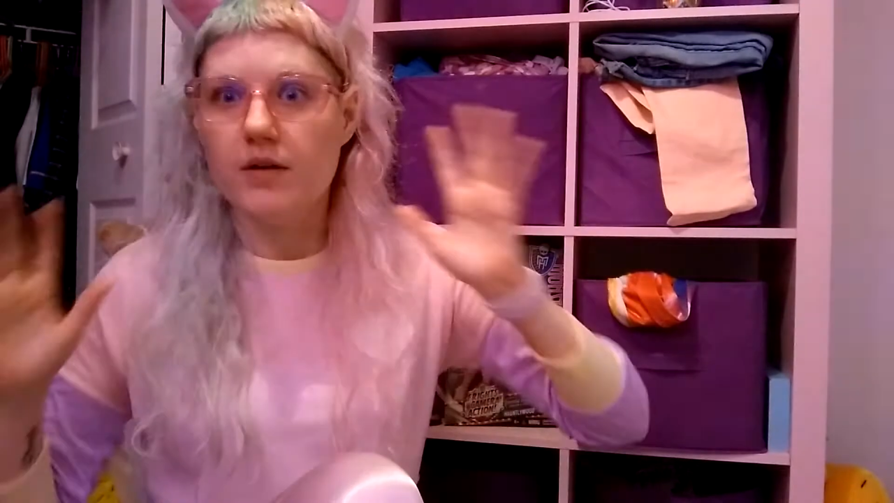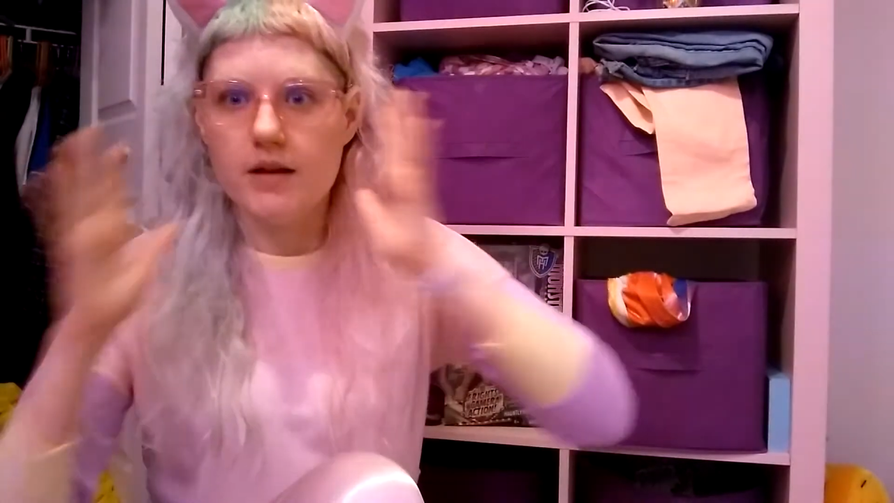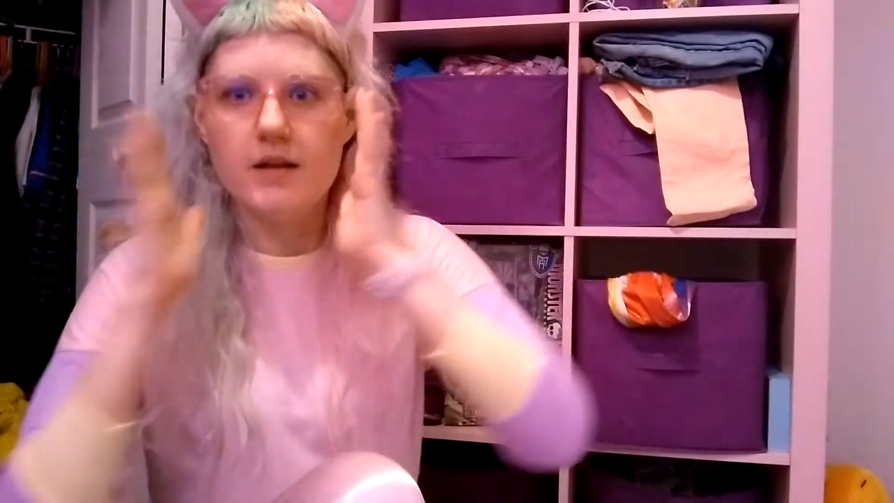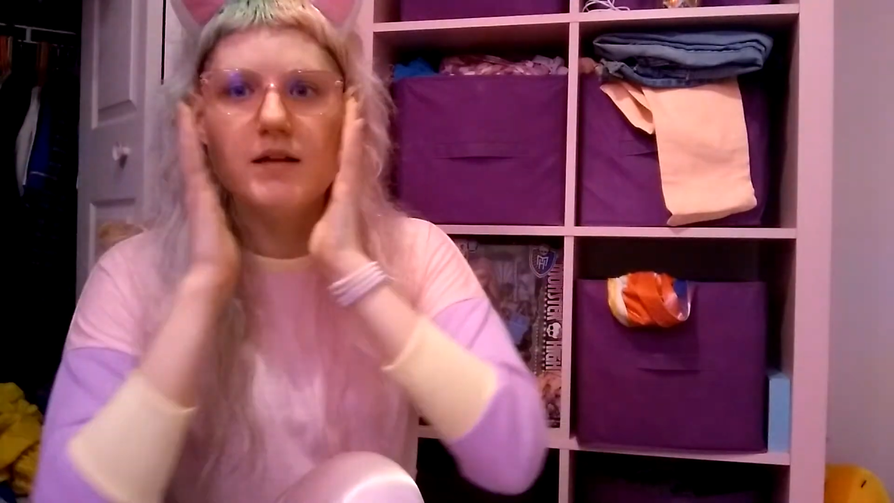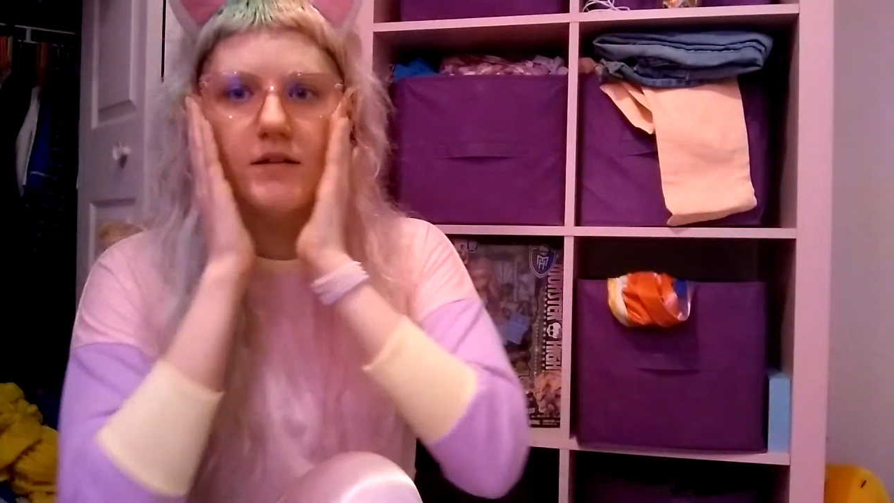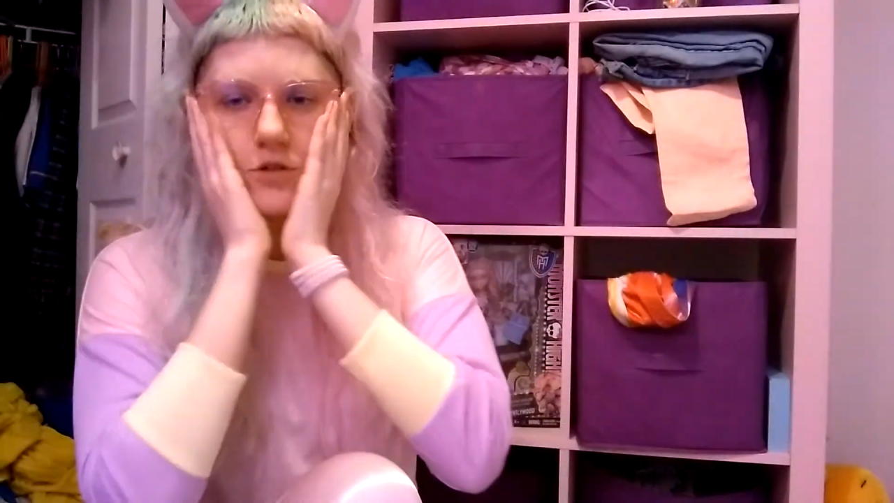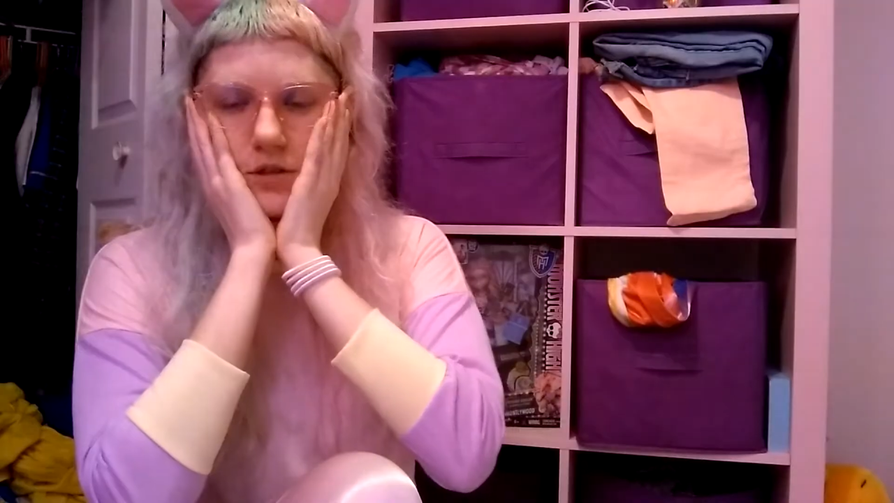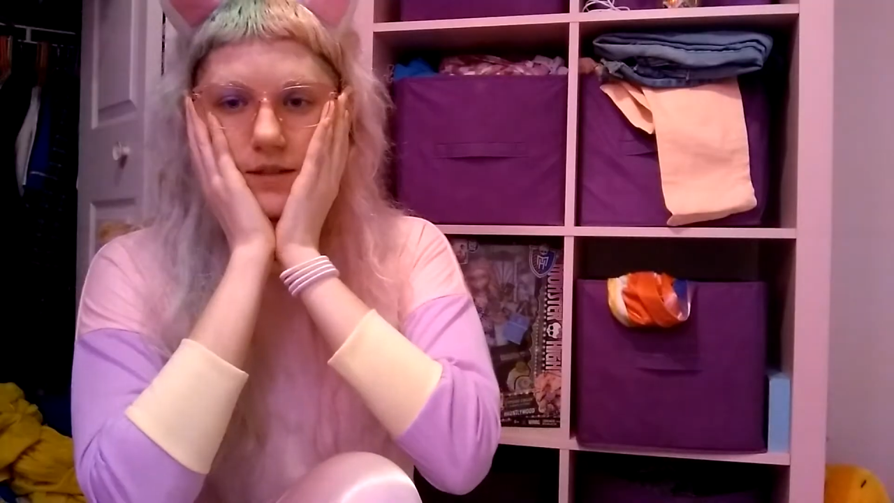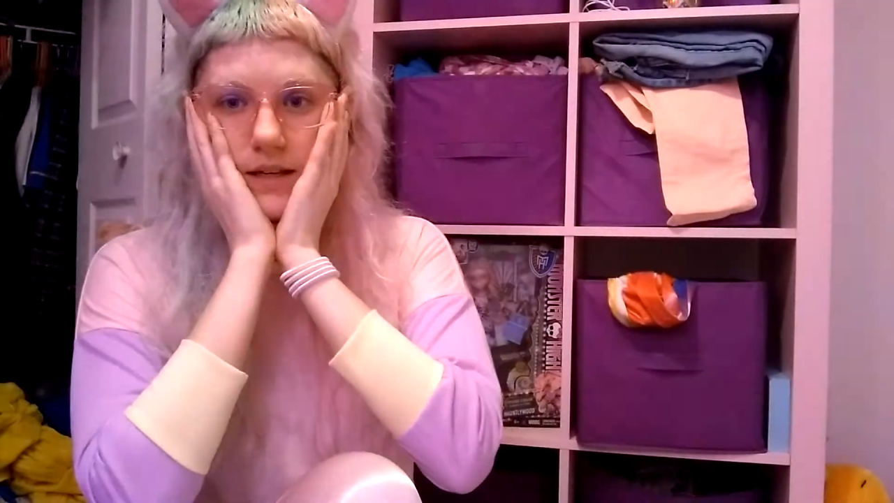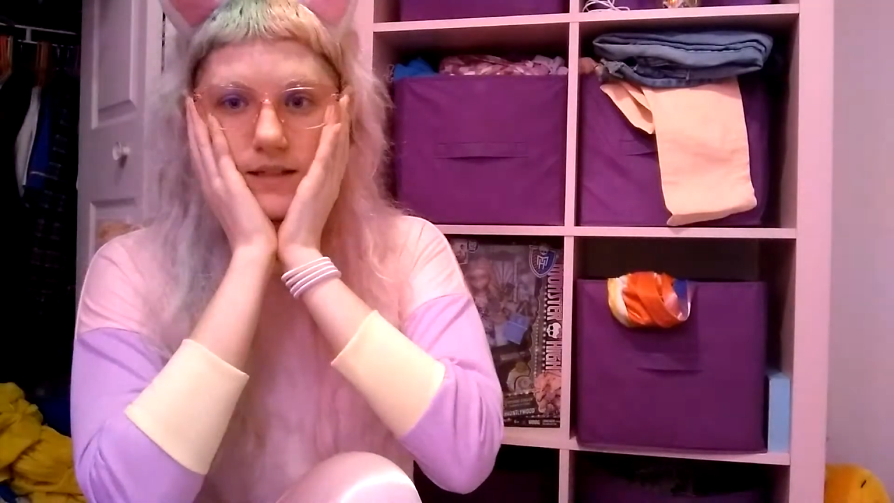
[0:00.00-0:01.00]
and
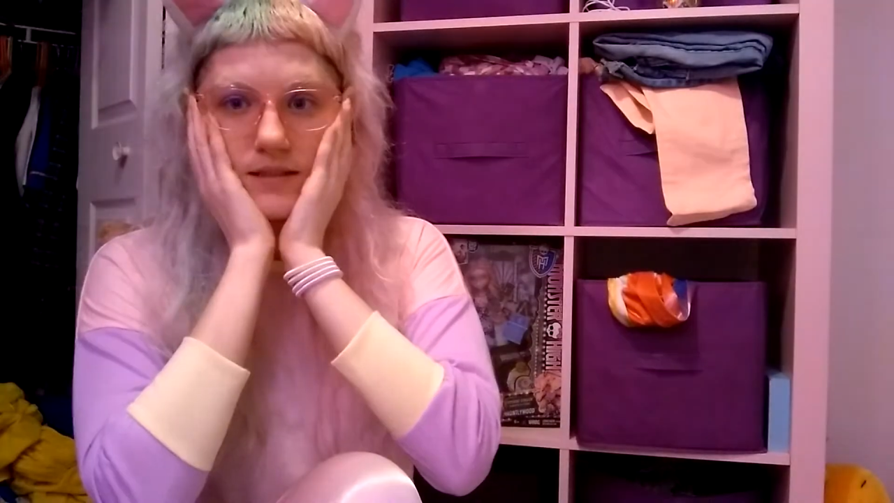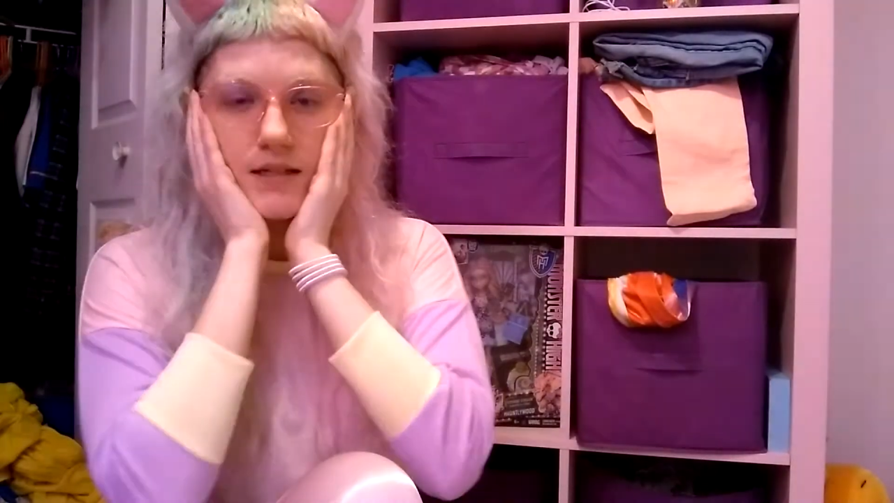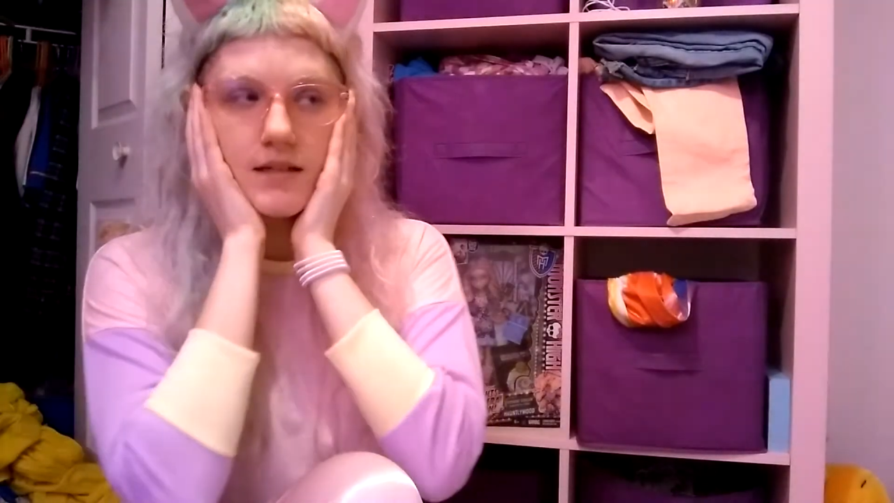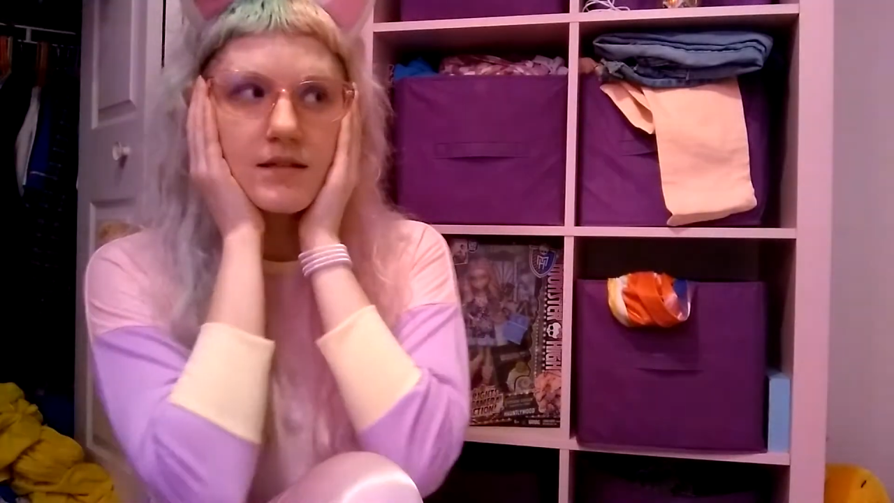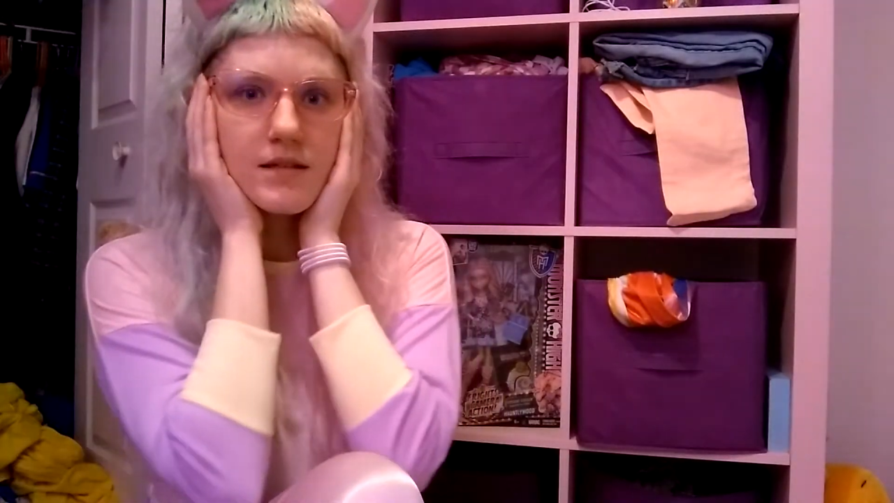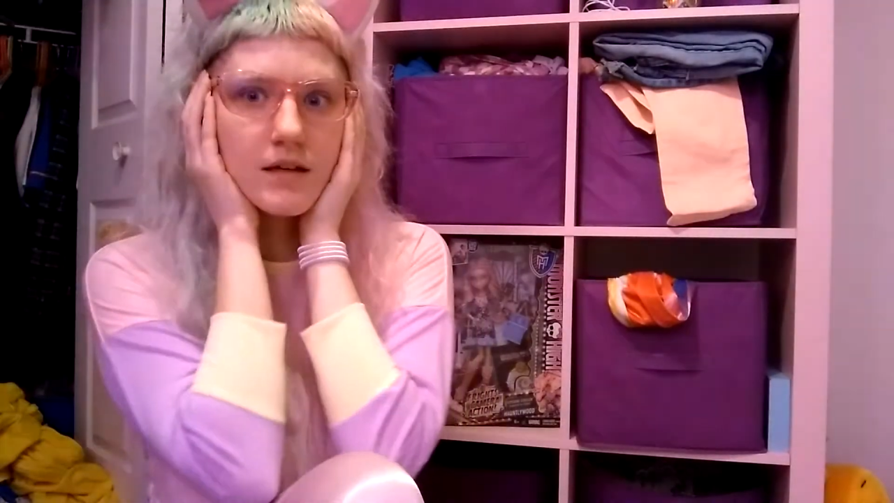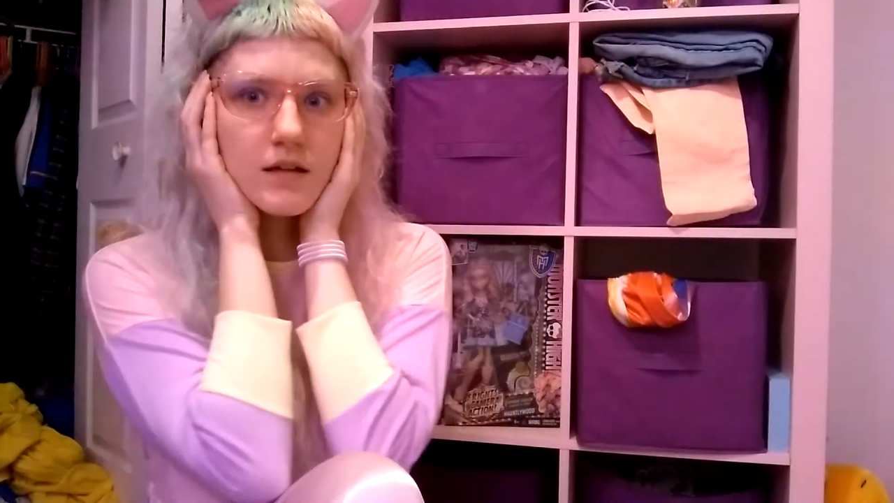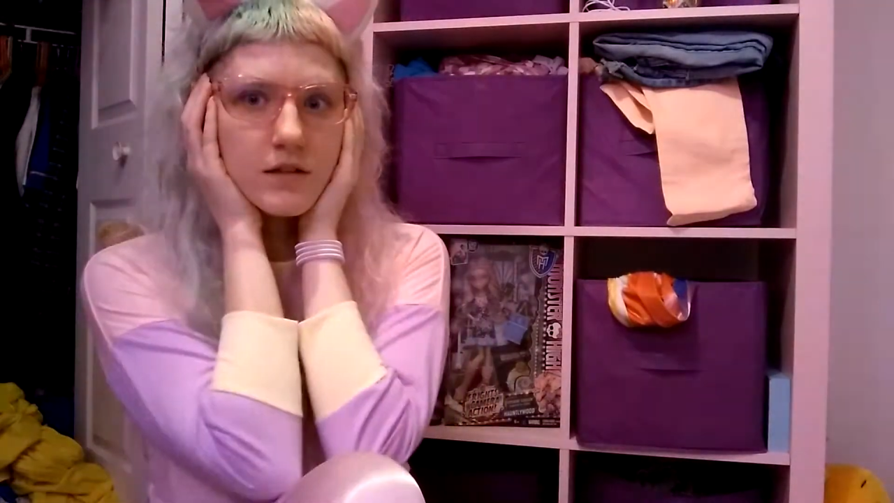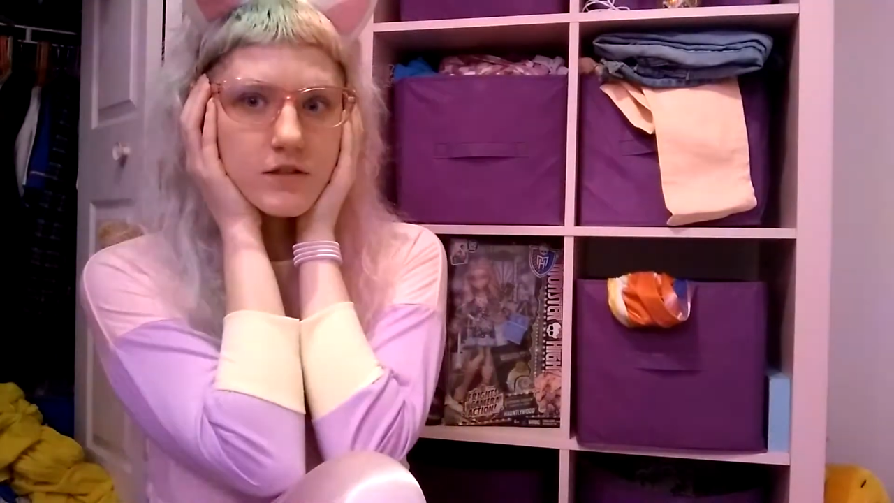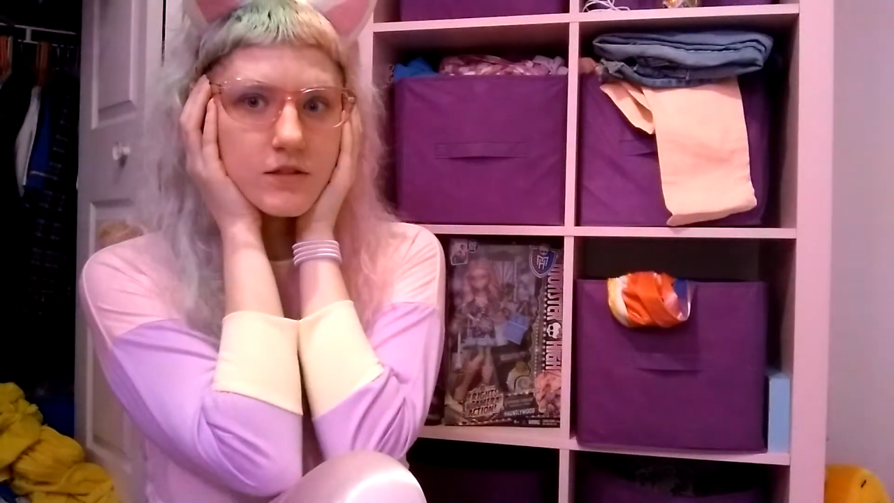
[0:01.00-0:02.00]
just like sitting
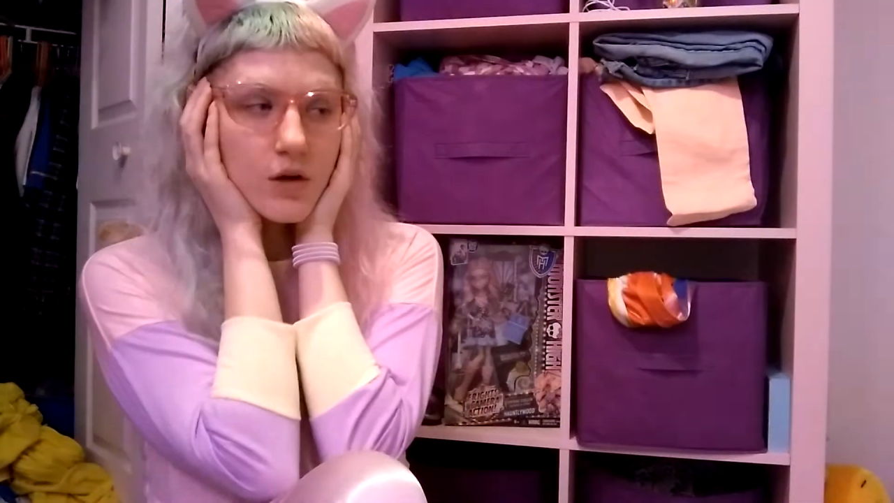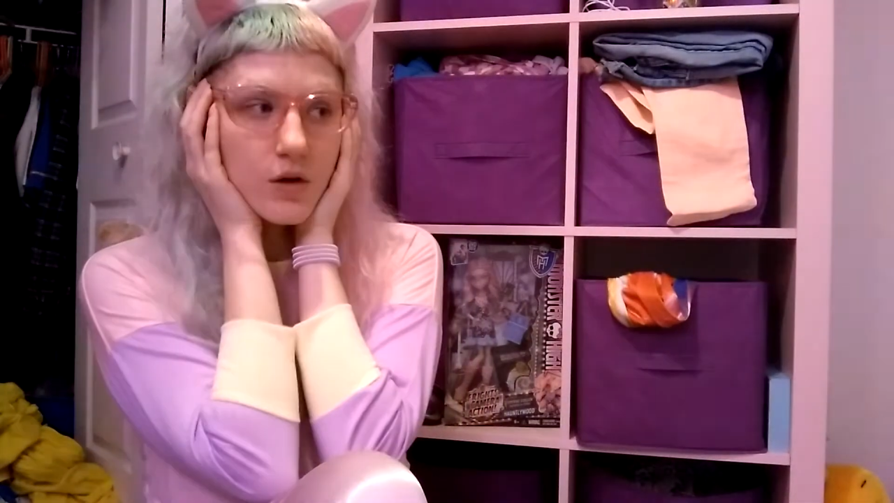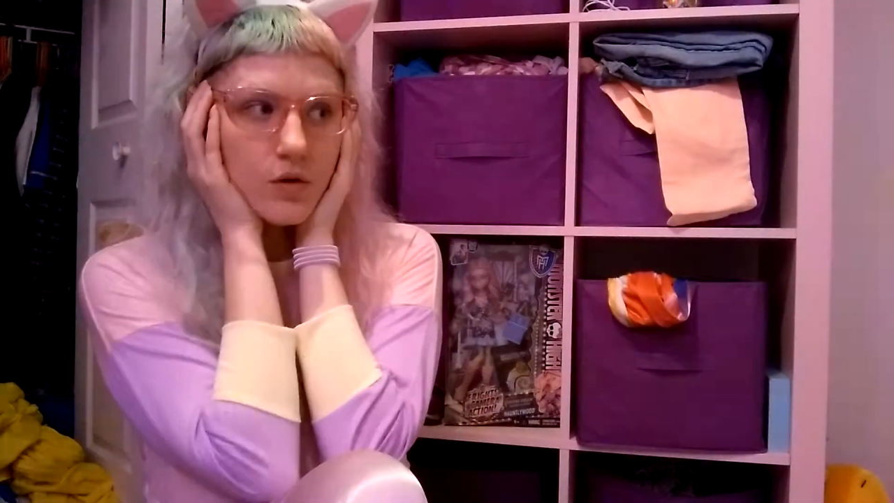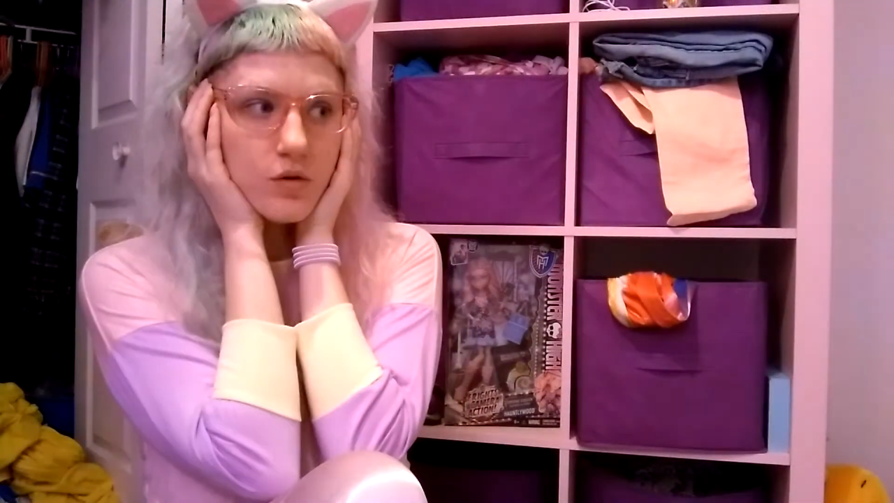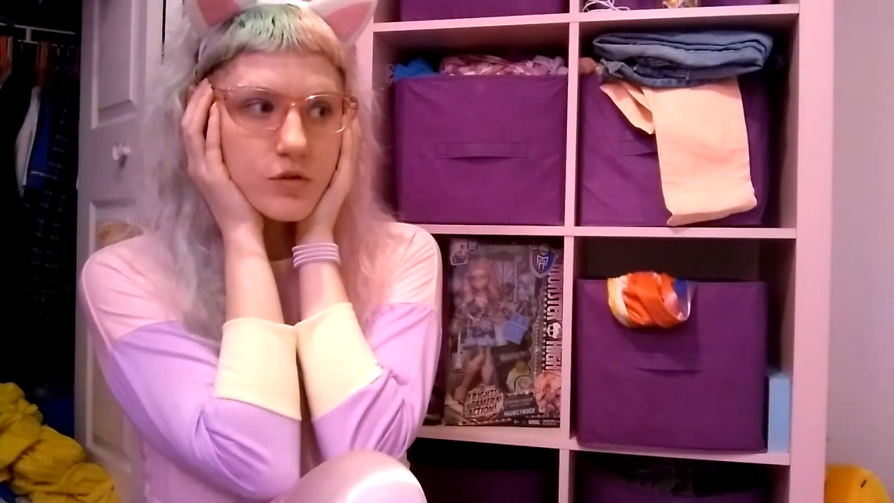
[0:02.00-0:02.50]
still is so